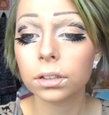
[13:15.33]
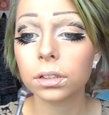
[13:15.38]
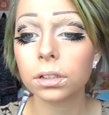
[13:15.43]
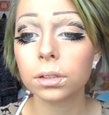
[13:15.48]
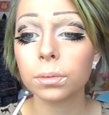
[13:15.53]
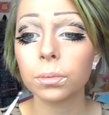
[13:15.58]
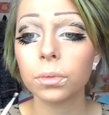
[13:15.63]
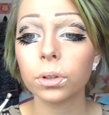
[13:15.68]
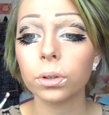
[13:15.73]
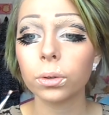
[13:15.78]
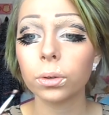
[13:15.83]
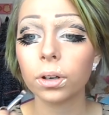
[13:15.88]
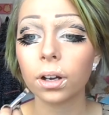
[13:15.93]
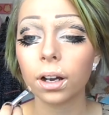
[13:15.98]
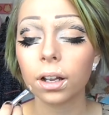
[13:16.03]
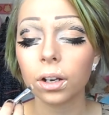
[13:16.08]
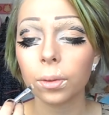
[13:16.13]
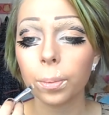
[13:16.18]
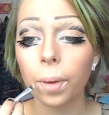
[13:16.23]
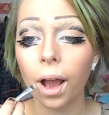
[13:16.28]
small
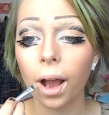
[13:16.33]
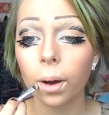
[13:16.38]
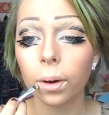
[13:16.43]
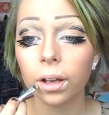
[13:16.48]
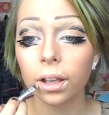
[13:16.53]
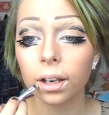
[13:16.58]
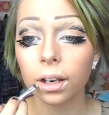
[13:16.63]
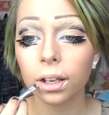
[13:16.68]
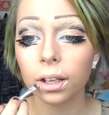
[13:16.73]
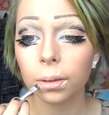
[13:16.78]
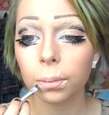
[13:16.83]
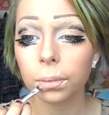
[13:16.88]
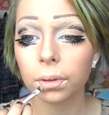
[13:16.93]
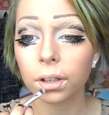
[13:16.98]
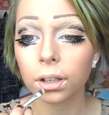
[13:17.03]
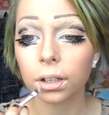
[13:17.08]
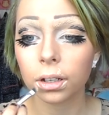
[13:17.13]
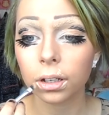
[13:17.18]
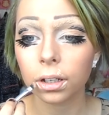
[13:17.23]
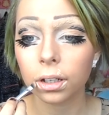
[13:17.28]
kind of pouty lip,
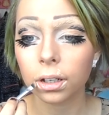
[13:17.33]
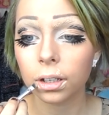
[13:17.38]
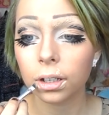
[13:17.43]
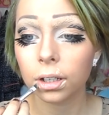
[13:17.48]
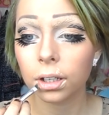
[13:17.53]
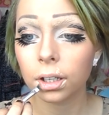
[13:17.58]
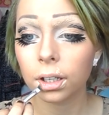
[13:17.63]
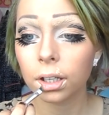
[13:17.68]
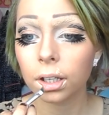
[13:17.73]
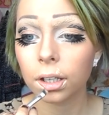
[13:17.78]
then